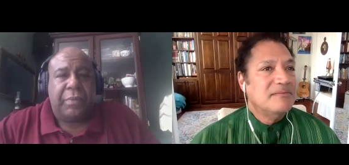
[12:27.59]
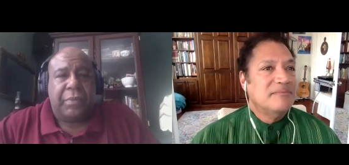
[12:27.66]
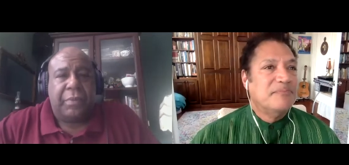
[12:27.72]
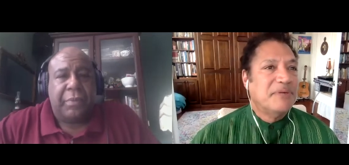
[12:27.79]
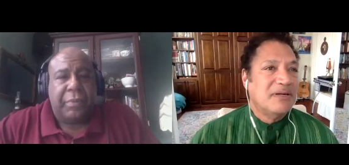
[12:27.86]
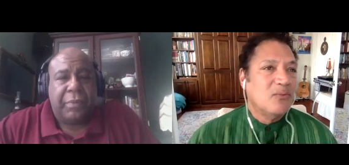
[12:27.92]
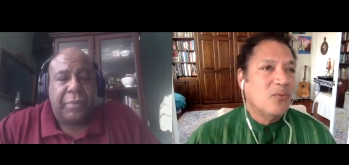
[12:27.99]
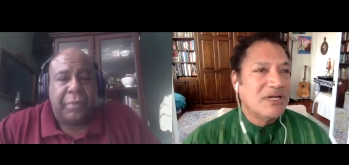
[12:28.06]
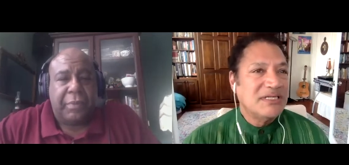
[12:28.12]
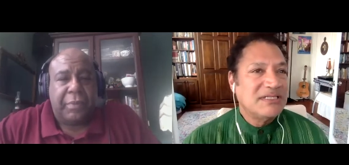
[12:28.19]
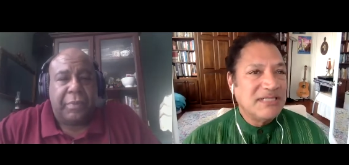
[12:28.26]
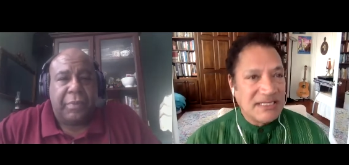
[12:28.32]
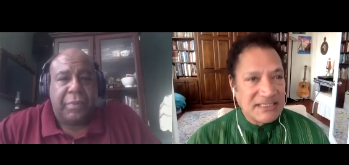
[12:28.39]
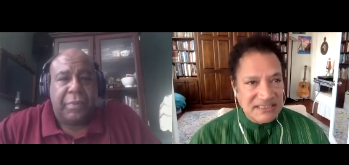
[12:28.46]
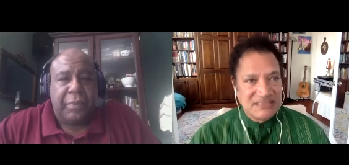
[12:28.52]
Speaker 1: but what
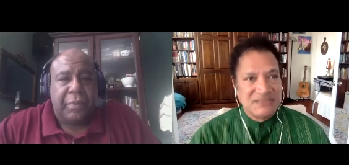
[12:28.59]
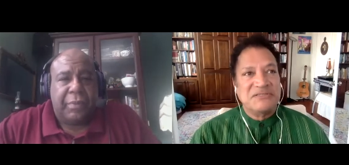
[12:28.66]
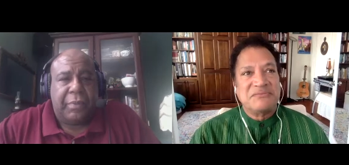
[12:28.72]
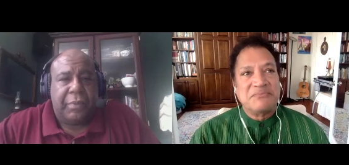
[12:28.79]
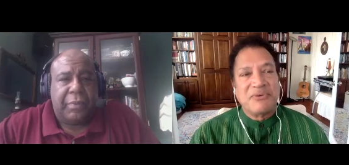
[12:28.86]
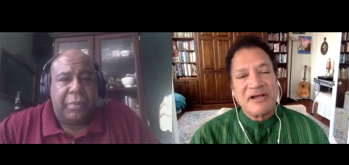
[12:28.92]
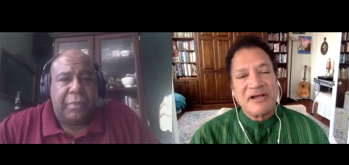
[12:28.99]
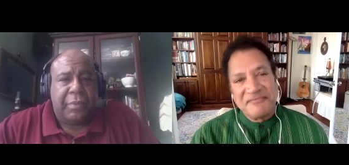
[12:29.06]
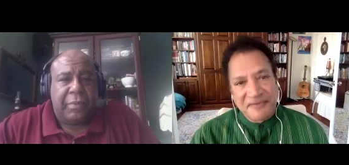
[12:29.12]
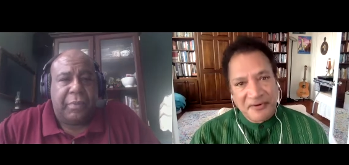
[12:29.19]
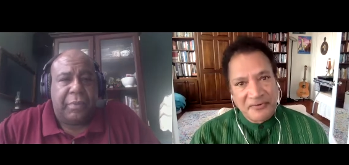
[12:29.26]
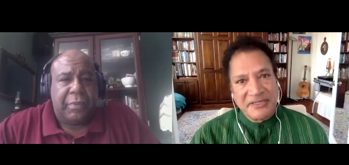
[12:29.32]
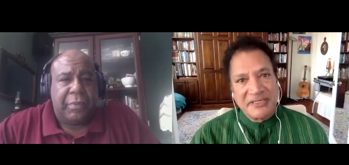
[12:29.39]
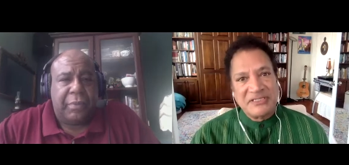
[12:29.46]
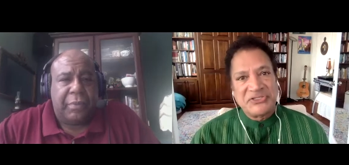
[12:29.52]
it does do is bring a
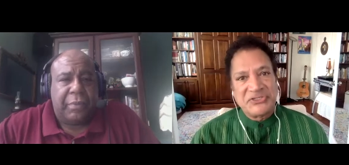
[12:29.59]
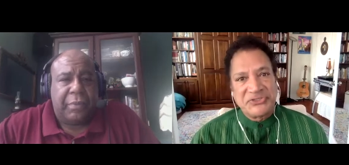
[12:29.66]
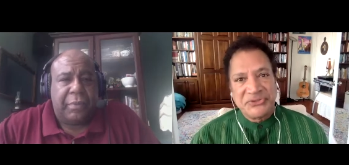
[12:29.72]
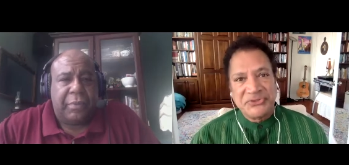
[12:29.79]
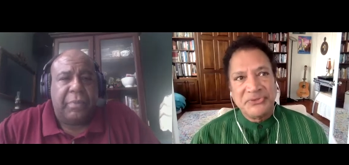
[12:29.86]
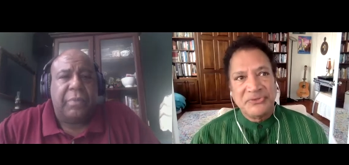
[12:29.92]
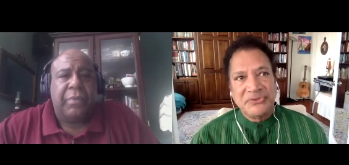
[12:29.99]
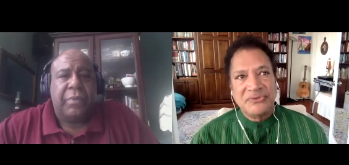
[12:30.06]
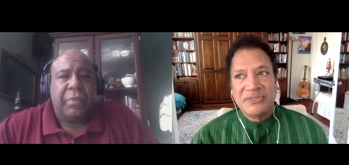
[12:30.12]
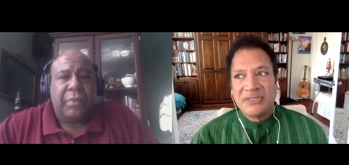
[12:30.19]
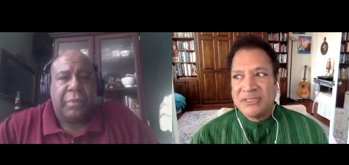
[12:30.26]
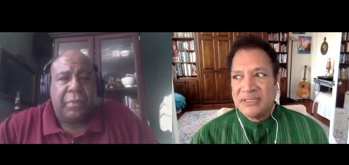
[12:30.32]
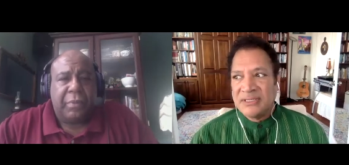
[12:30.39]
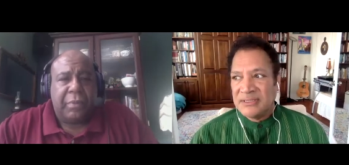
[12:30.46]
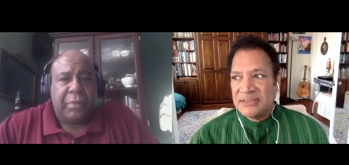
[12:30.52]
focus to
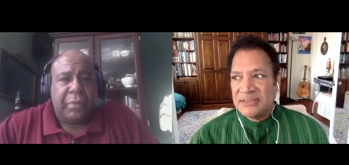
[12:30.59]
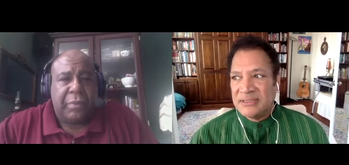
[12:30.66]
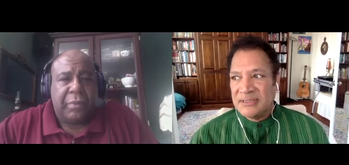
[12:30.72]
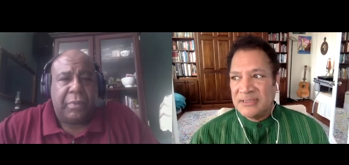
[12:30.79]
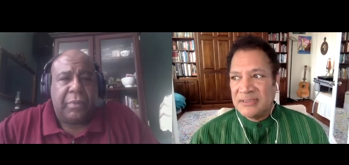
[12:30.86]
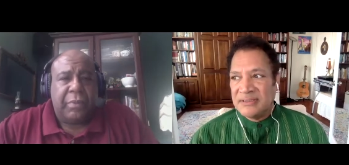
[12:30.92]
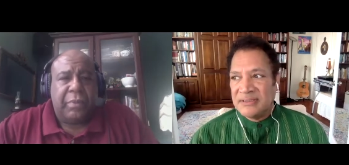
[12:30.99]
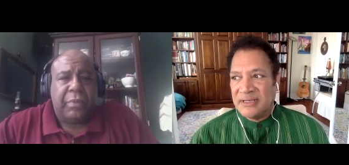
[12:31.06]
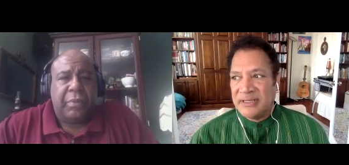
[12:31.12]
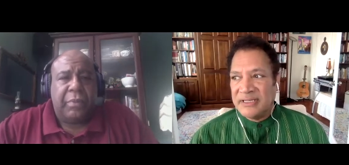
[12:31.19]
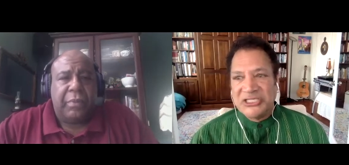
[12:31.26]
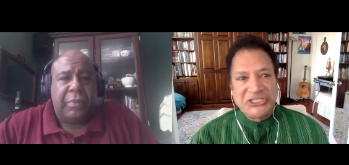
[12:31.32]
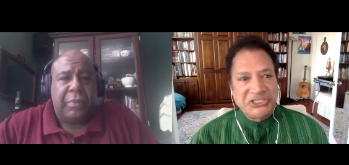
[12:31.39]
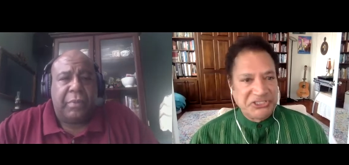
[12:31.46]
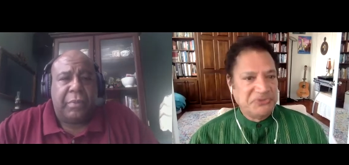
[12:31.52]
an
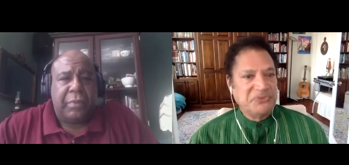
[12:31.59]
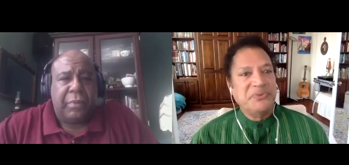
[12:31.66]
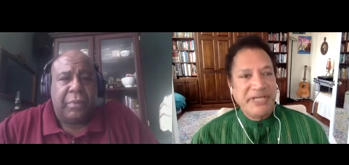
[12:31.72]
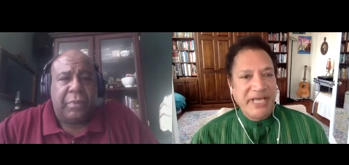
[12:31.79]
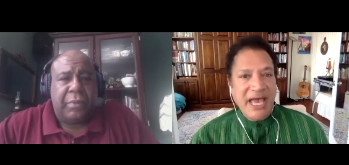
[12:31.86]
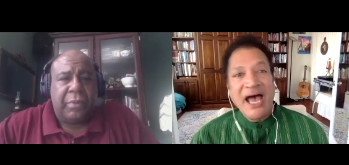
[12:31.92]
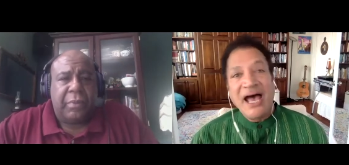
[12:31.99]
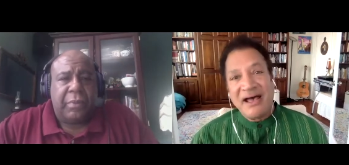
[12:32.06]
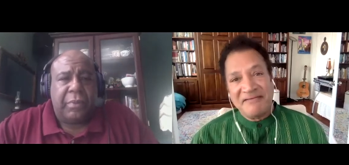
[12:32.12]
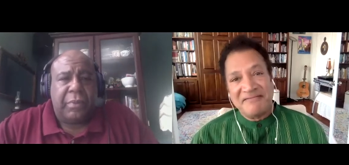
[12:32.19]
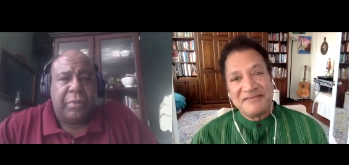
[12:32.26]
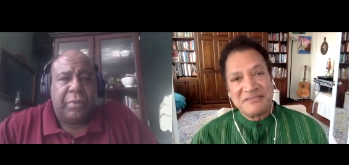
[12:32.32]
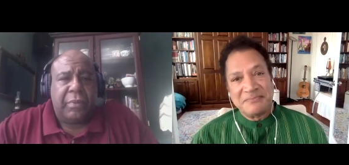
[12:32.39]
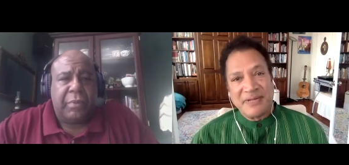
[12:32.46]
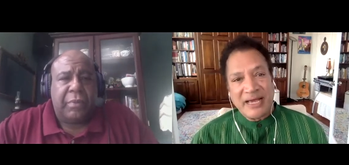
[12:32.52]
issue we have
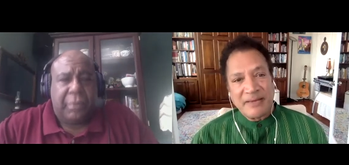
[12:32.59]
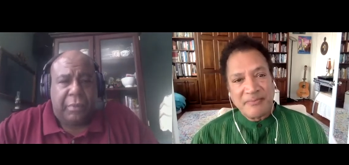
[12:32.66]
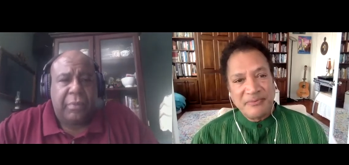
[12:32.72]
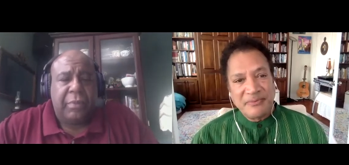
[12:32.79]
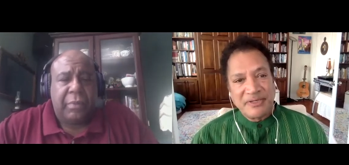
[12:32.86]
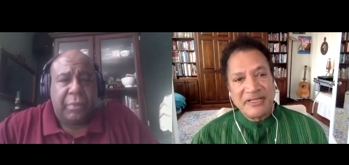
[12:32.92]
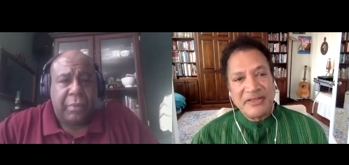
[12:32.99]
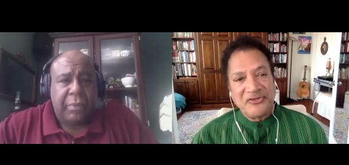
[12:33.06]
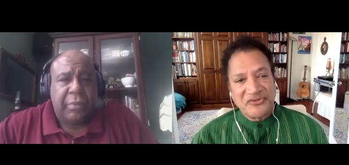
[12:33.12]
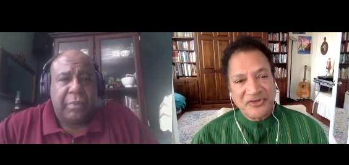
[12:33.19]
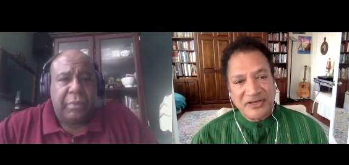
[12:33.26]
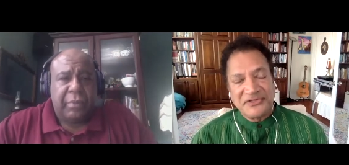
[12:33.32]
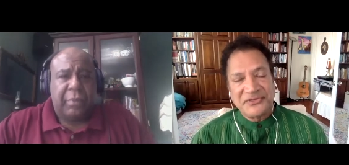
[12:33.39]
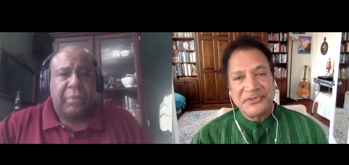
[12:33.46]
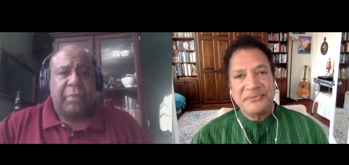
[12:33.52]
as black people in this
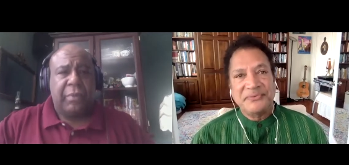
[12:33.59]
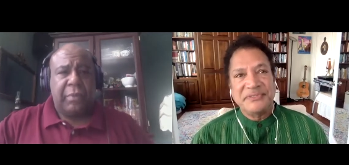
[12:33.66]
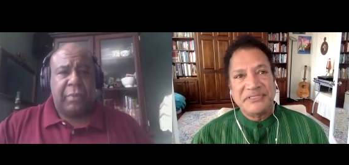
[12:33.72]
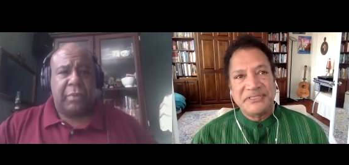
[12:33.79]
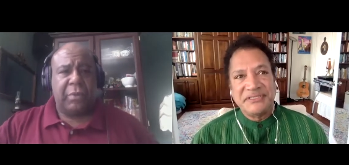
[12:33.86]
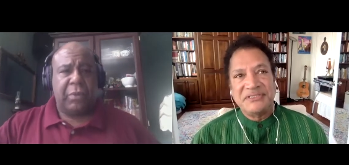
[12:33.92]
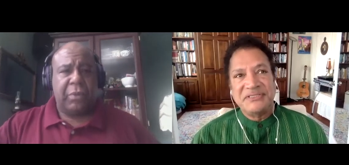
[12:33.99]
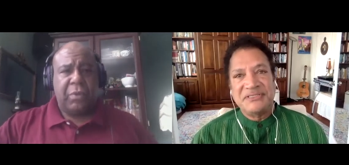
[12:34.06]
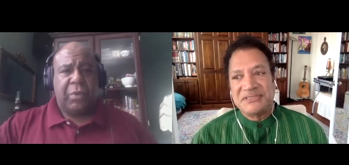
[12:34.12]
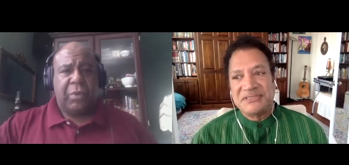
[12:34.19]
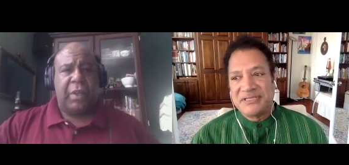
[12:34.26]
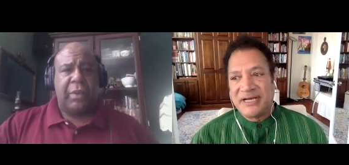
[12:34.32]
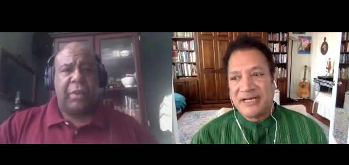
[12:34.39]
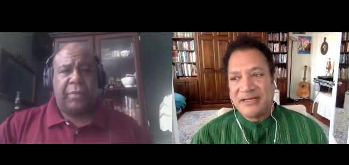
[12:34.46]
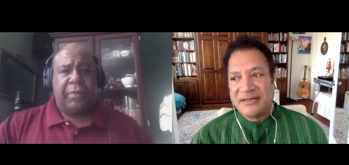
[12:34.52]
country which is
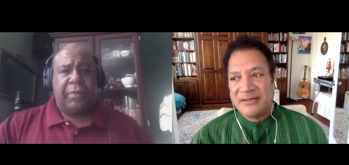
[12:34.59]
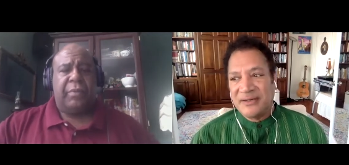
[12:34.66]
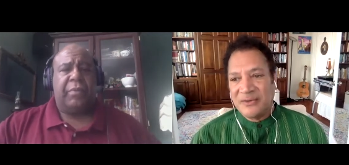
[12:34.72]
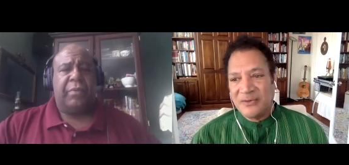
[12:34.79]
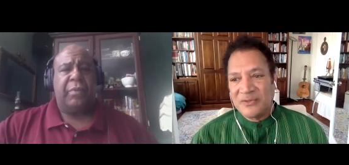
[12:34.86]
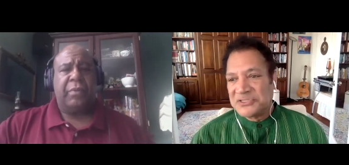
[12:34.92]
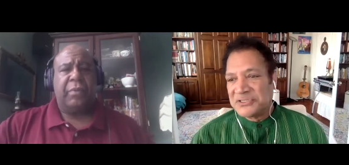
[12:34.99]
right. that we're